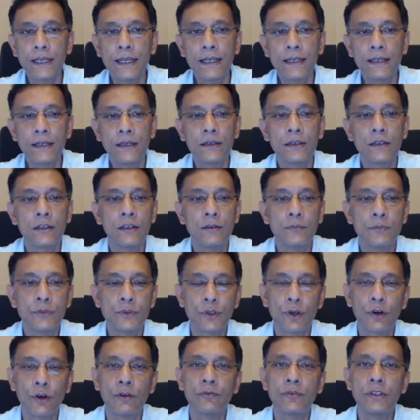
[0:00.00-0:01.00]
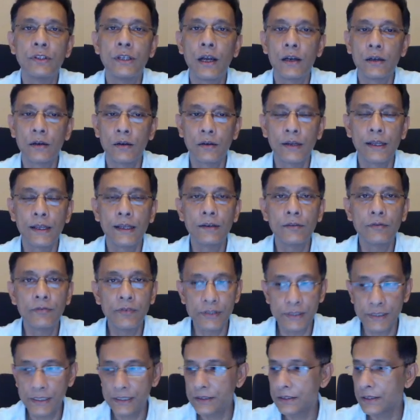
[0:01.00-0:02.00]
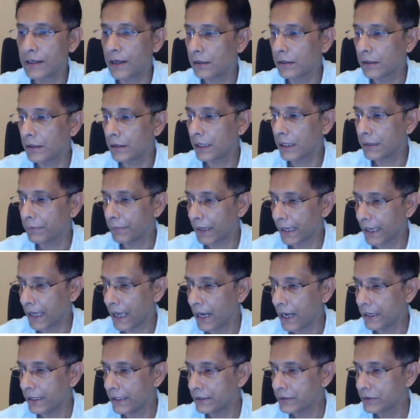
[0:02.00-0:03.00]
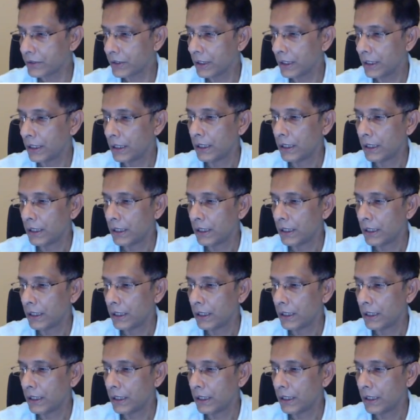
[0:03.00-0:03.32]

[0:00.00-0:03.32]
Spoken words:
in terms of the underlying physics, the underlying mechanics